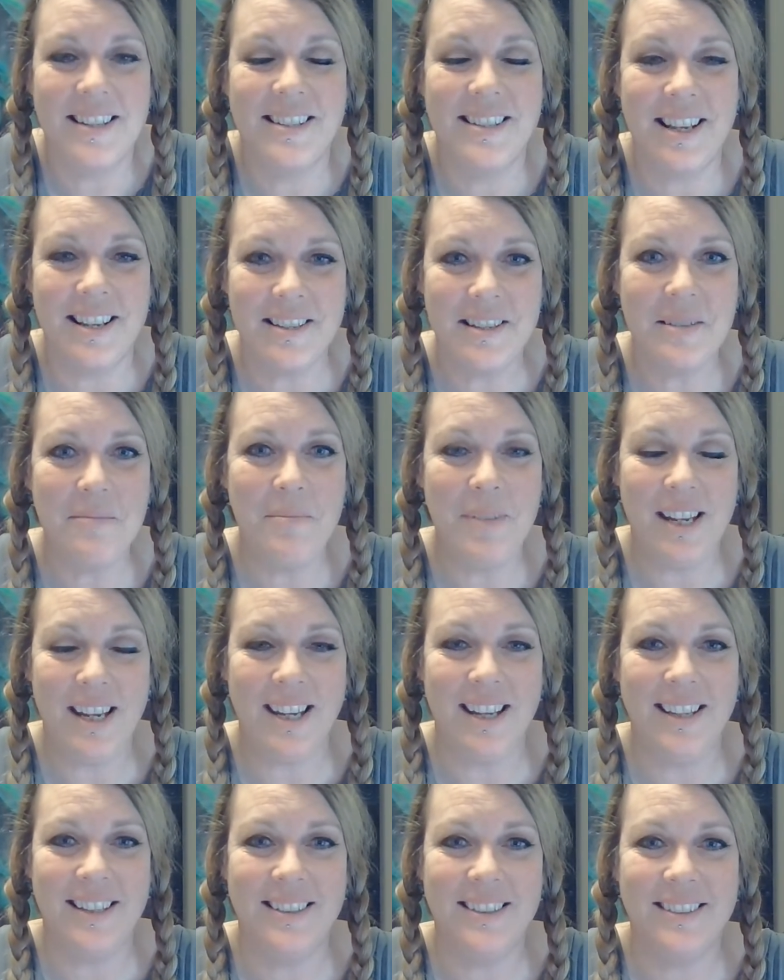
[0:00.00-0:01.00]
doesn't
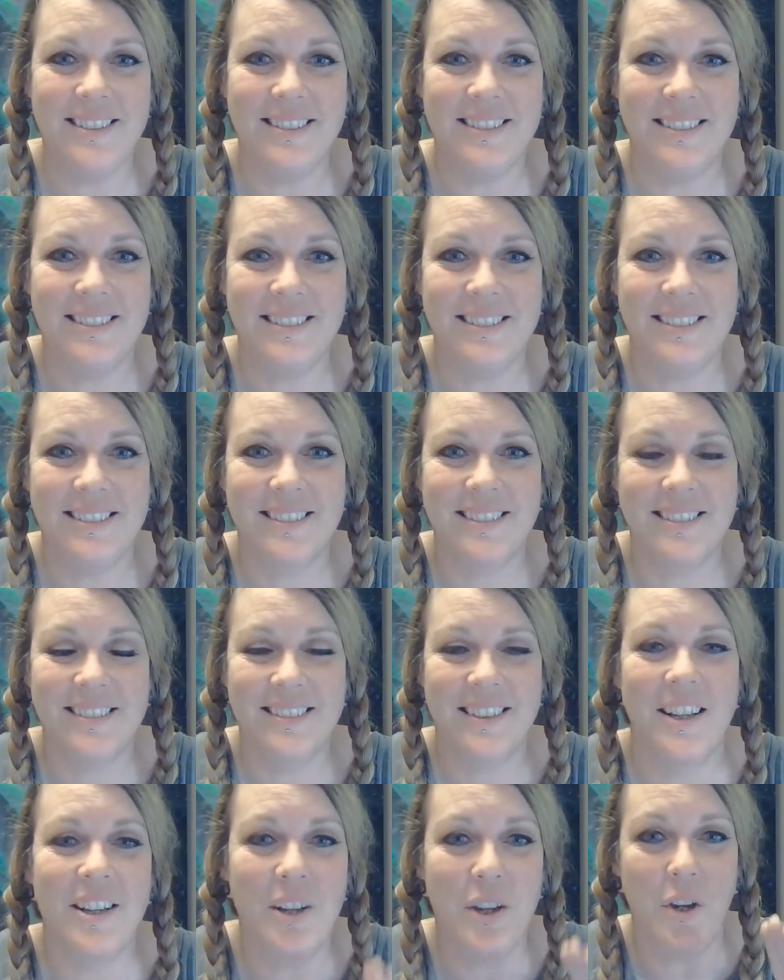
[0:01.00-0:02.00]
mean
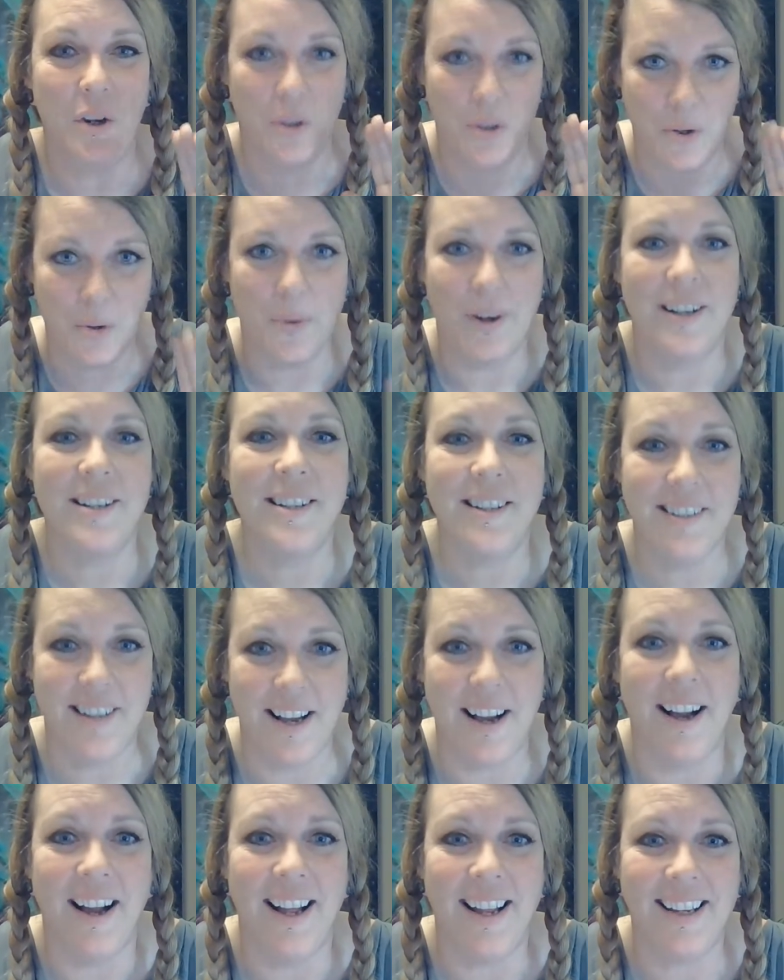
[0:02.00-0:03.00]
you're going to
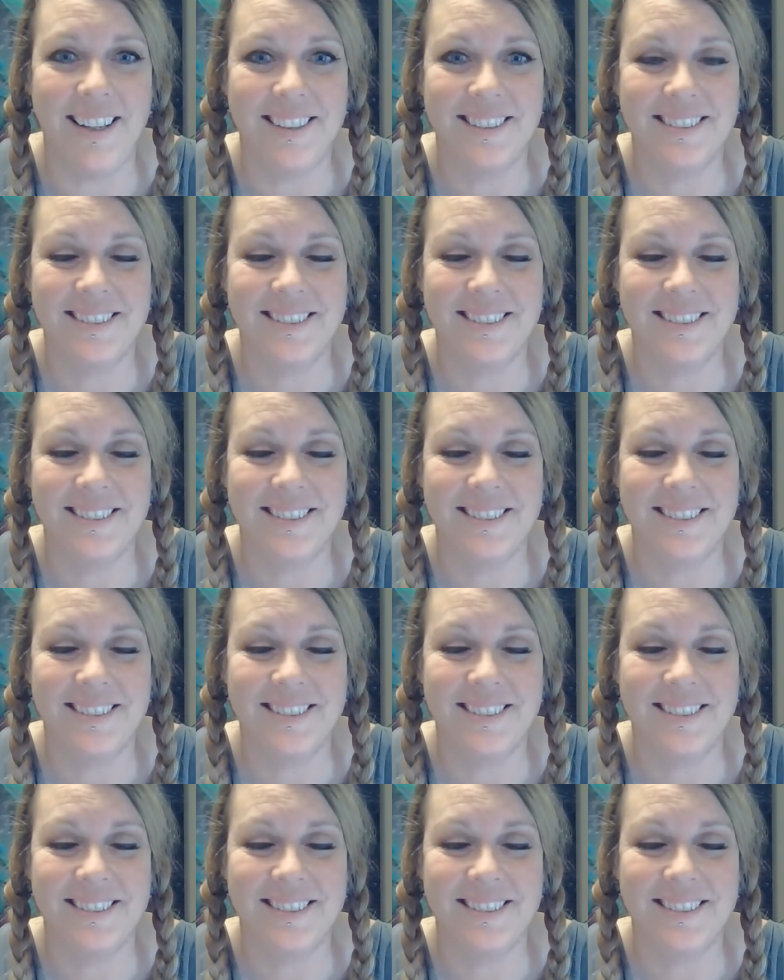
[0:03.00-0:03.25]
die.